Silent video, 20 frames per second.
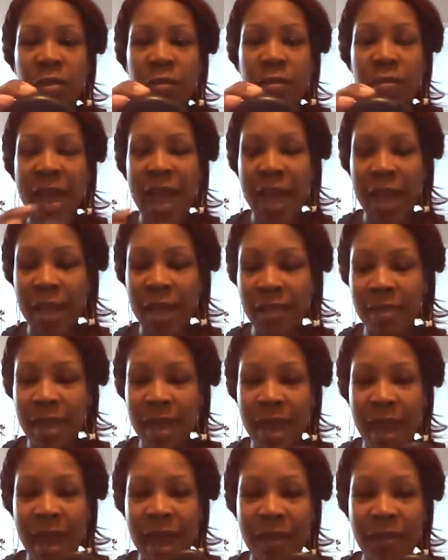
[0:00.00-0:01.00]
with MAC,
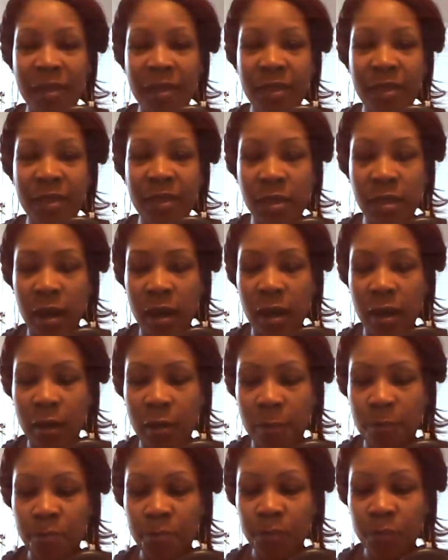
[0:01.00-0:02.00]
they have this
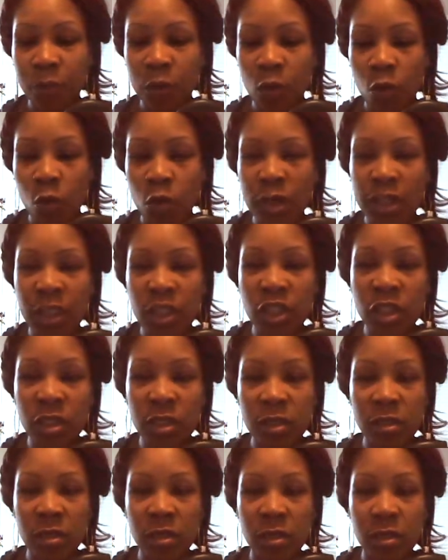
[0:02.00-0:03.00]
which
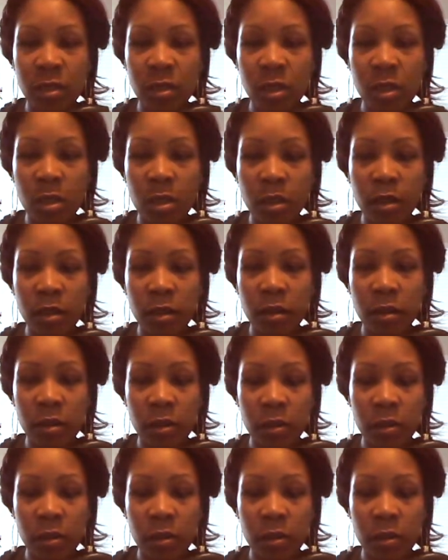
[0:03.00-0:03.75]
looks